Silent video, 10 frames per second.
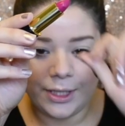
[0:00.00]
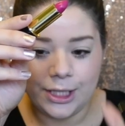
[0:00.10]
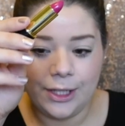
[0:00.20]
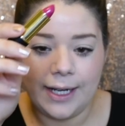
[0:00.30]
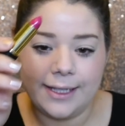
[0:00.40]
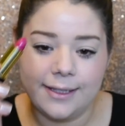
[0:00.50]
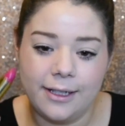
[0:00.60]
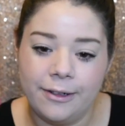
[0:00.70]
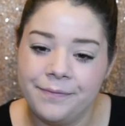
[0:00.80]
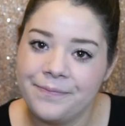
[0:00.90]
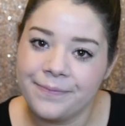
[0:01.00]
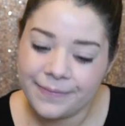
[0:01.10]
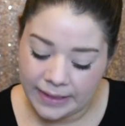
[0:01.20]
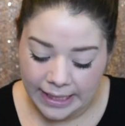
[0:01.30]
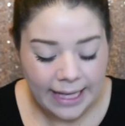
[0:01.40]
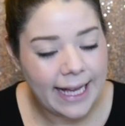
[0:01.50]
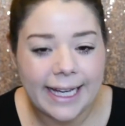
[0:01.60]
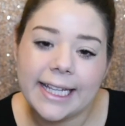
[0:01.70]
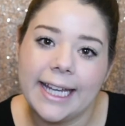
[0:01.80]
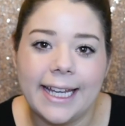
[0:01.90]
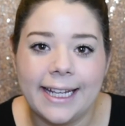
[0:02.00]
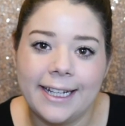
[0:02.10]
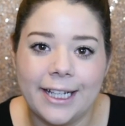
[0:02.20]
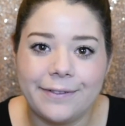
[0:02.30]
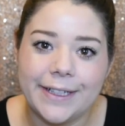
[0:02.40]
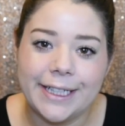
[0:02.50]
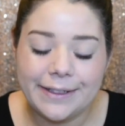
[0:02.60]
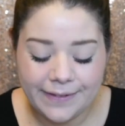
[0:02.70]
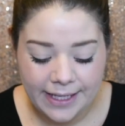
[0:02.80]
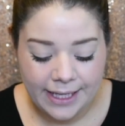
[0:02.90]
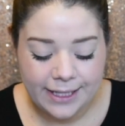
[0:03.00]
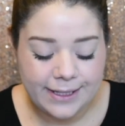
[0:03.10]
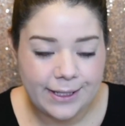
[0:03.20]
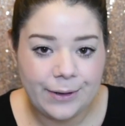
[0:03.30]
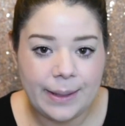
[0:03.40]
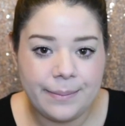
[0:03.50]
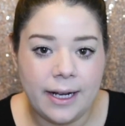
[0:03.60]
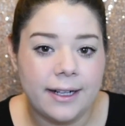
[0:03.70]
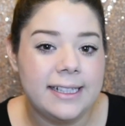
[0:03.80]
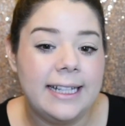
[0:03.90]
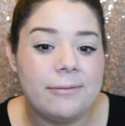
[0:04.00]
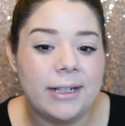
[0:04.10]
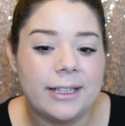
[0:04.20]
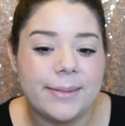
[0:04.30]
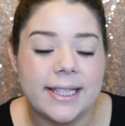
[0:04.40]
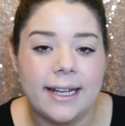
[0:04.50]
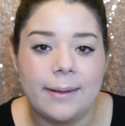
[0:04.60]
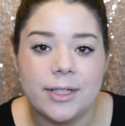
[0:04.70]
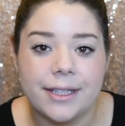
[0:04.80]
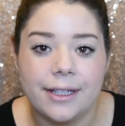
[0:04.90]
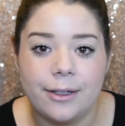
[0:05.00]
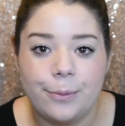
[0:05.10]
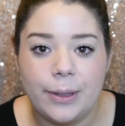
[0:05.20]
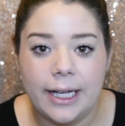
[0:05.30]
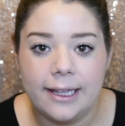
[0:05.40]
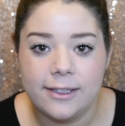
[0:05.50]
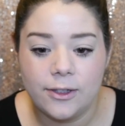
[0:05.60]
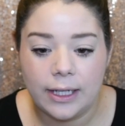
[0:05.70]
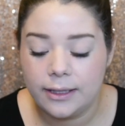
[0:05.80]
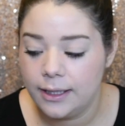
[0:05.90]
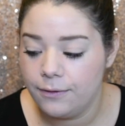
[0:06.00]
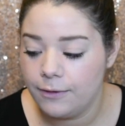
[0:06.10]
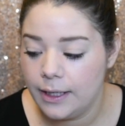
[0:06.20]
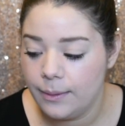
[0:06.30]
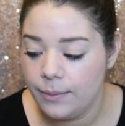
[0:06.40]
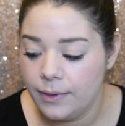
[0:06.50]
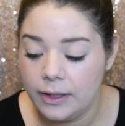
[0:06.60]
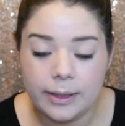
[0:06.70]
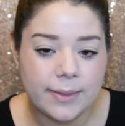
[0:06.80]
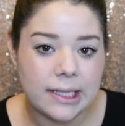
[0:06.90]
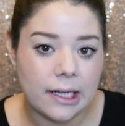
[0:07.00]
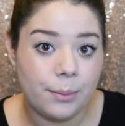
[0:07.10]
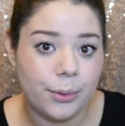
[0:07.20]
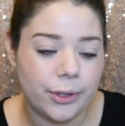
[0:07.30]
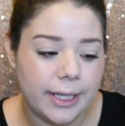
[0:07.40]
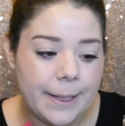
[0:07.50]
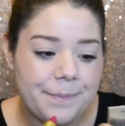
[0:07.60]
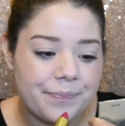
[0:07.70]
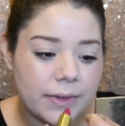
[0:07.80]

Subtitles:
which you guys know I can't get enough of. So I'm not going to line my lips today. I'm just going to apply this directly from the lipstick bullet.